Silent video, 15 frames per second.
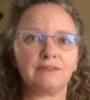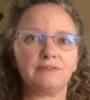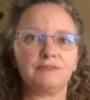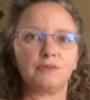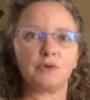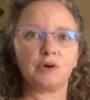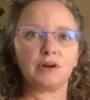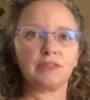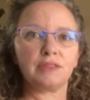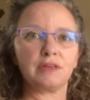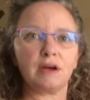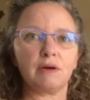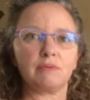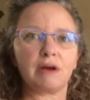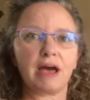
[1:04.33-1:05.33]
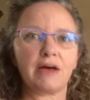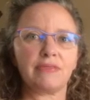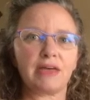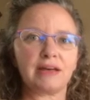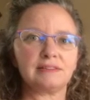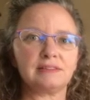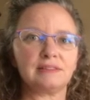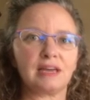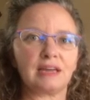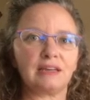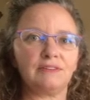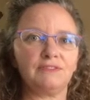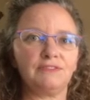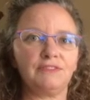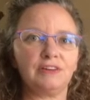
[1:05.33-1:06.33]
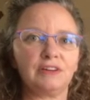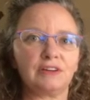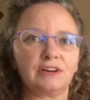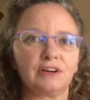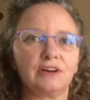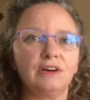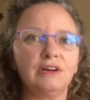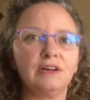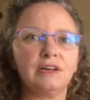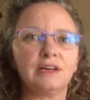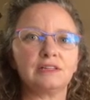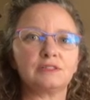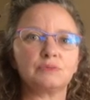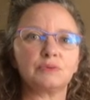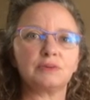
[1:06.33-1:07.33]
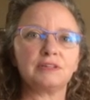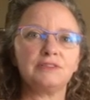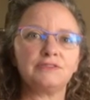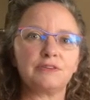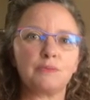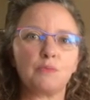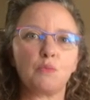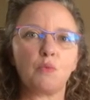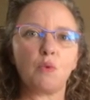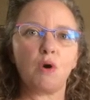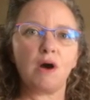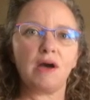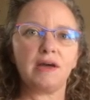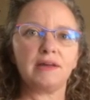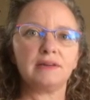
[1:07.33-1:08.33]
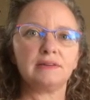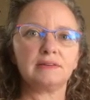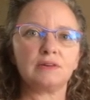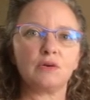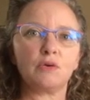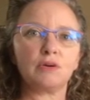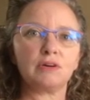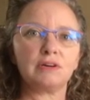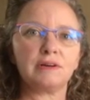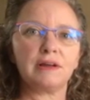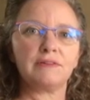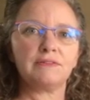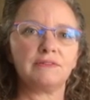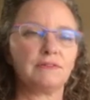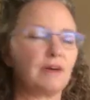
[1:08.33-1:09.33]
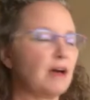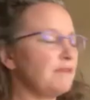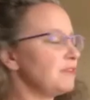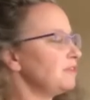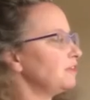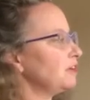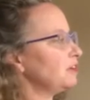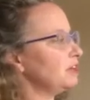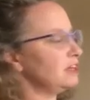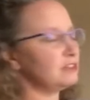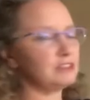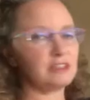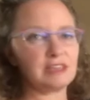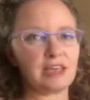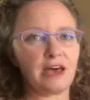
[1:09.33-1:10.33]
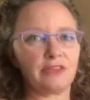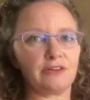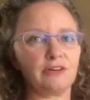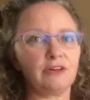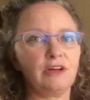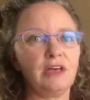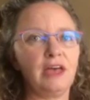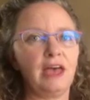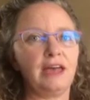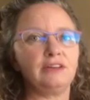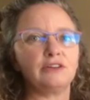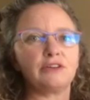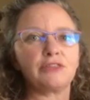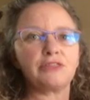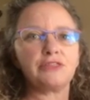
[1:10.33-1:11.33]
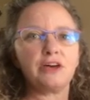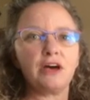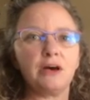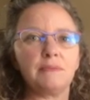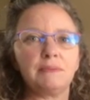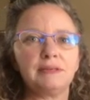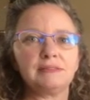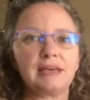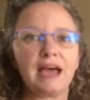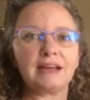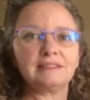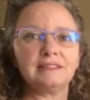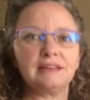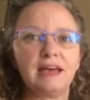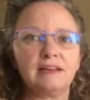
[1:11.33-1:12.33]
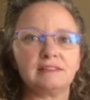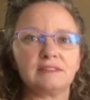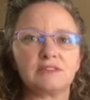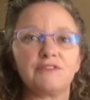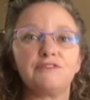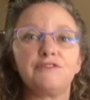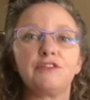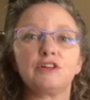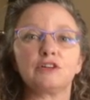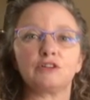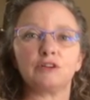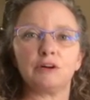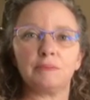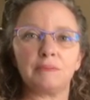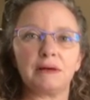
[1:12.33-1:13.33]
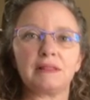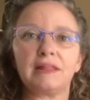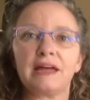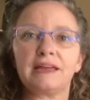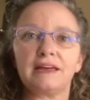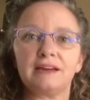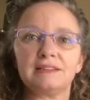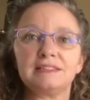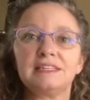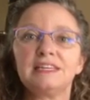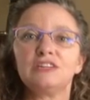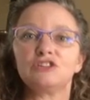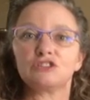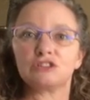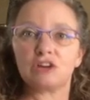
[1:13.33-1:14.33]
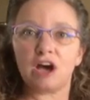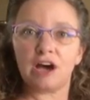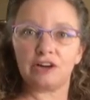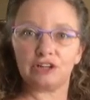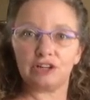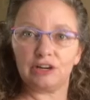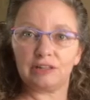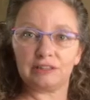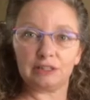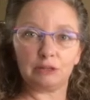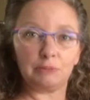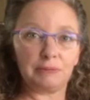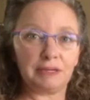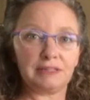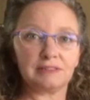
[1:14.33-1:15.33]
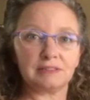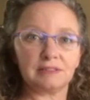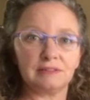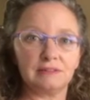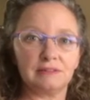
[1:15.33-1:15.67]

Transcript: and forth around that second finger, it's really from one corner of the fingernail to the other, and your thumb is acting as the fulcrum, like a teeter-totter a little bit.